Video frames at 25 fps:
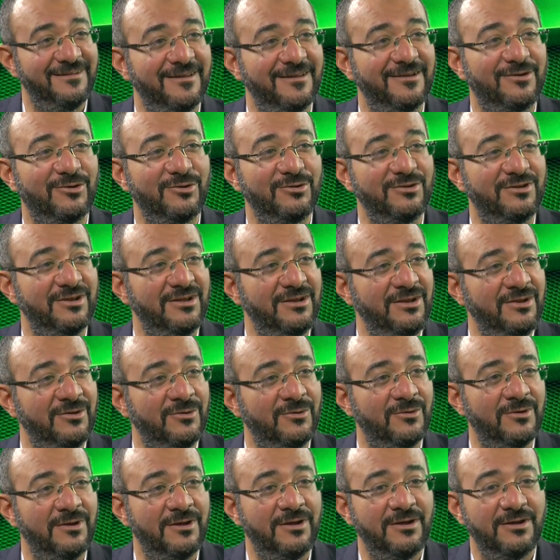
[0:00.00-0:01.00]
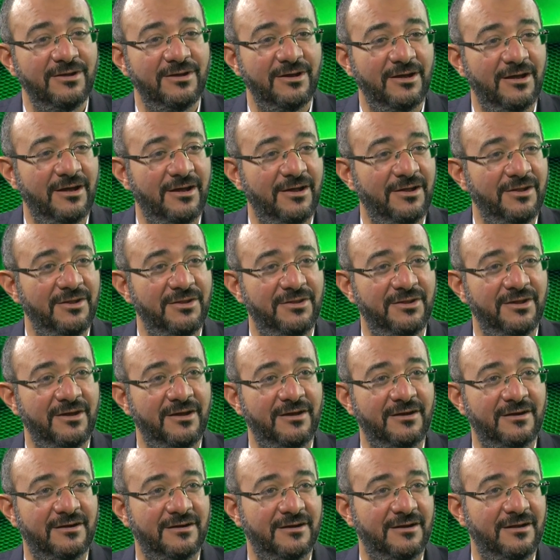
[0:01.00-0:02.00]
continue
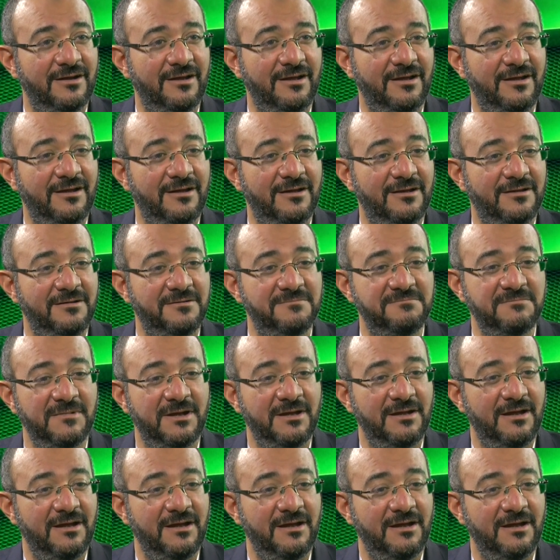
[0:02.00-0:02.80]
their